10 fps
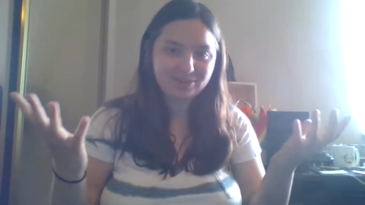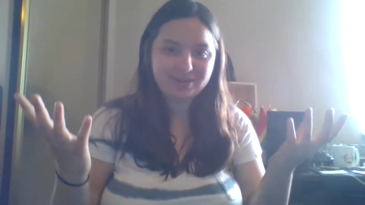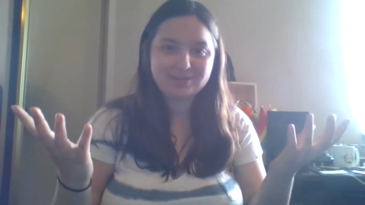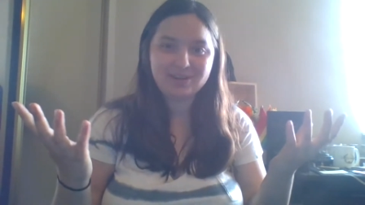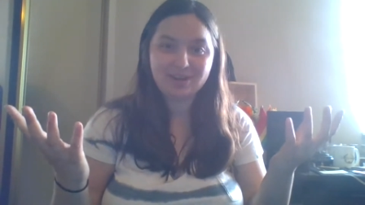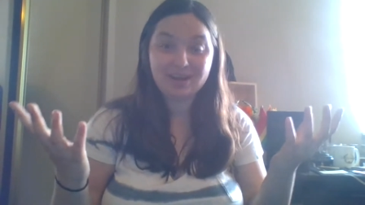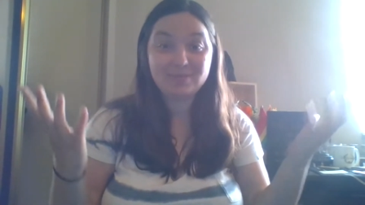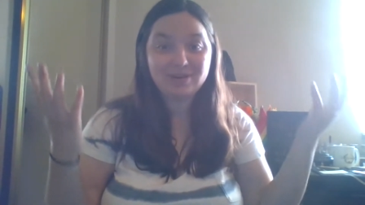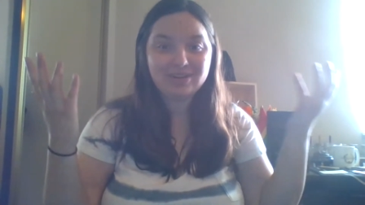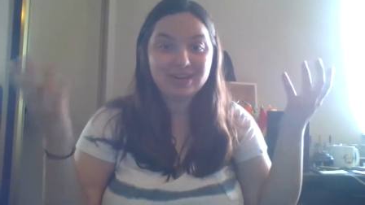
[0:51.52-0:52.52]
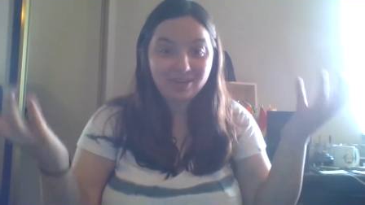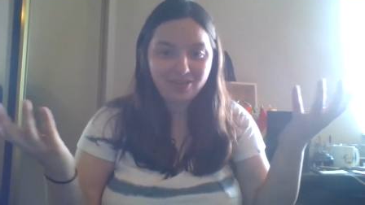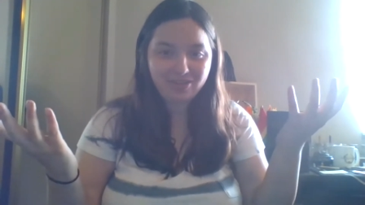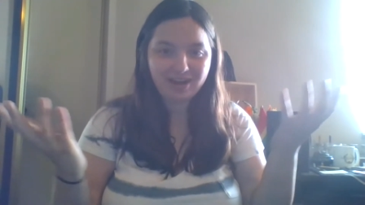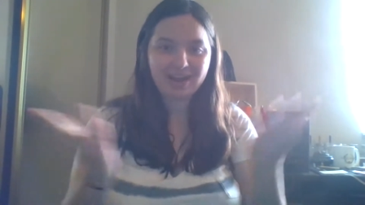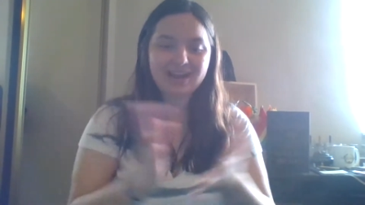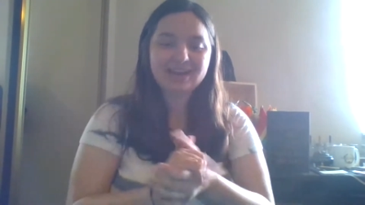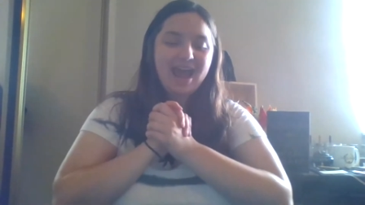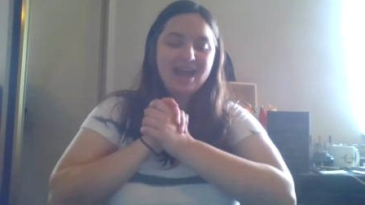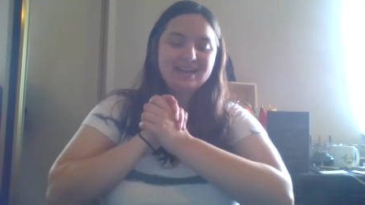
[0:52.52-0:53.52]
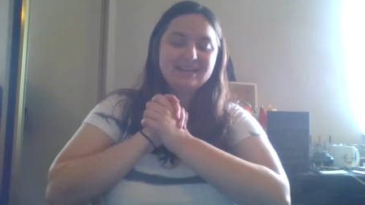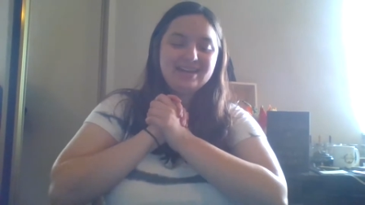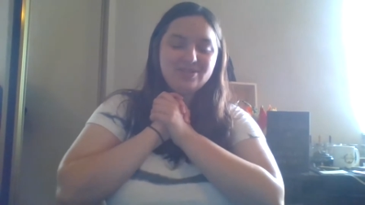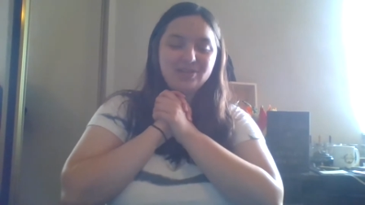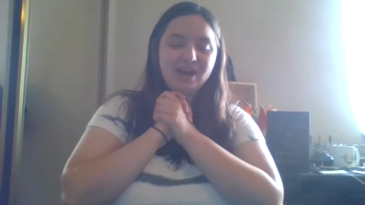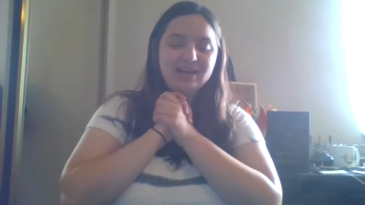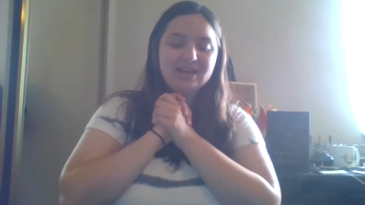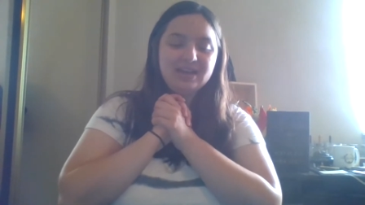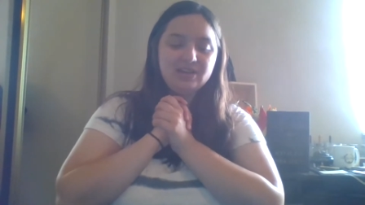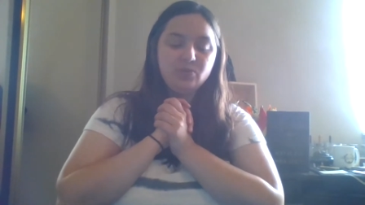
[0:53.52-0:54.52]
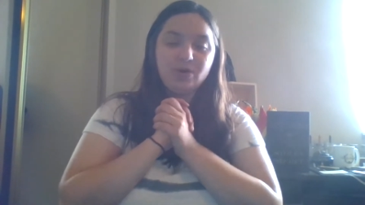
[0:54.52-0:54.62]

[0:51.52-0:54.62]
we're going to be talking about Keelthine. And Keelthine is